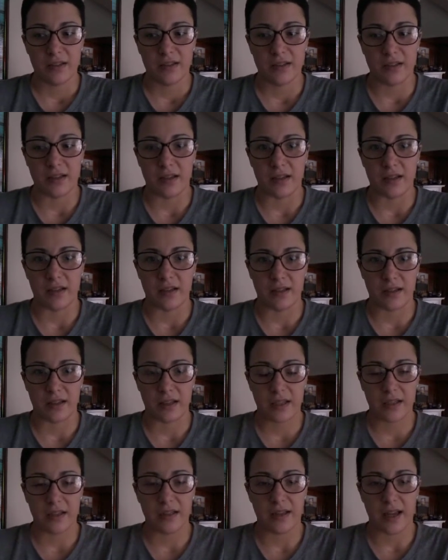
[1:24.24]
to
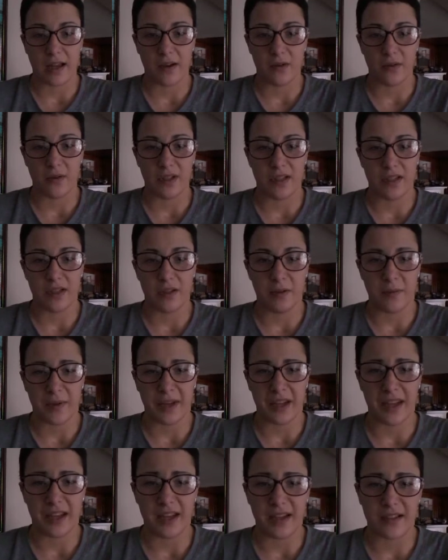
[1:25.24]
not only kill
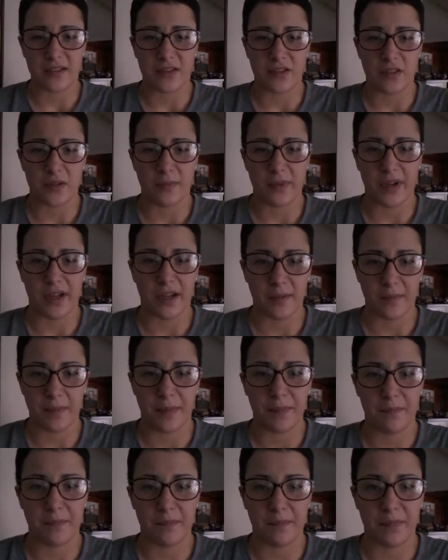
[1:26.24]
my cancer, but
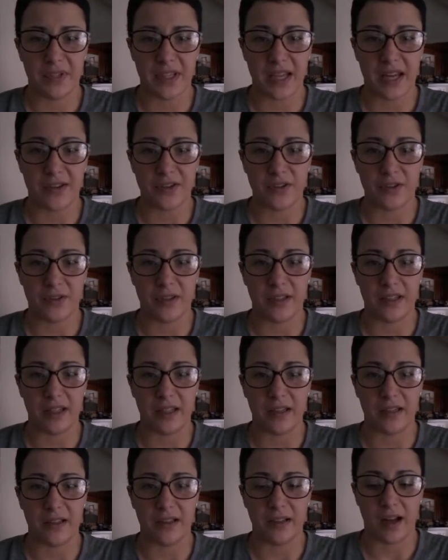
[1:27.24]

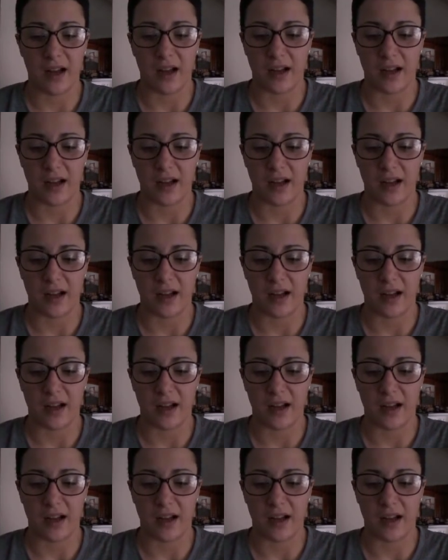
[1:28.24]
potentially,